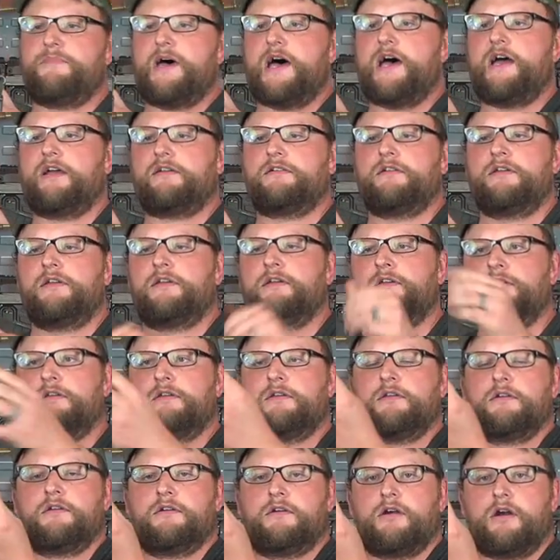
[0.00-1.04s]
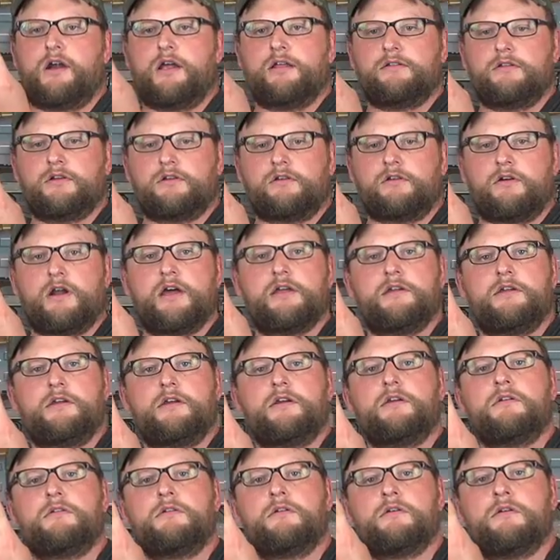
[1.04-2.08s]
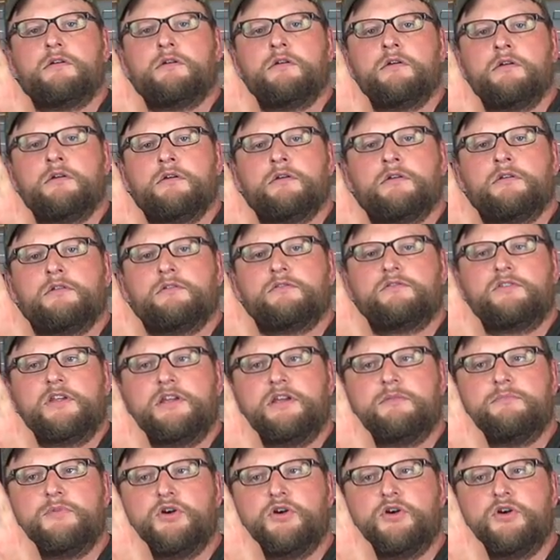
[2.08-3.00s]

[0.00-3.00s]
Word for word: back. All right, look right here. See it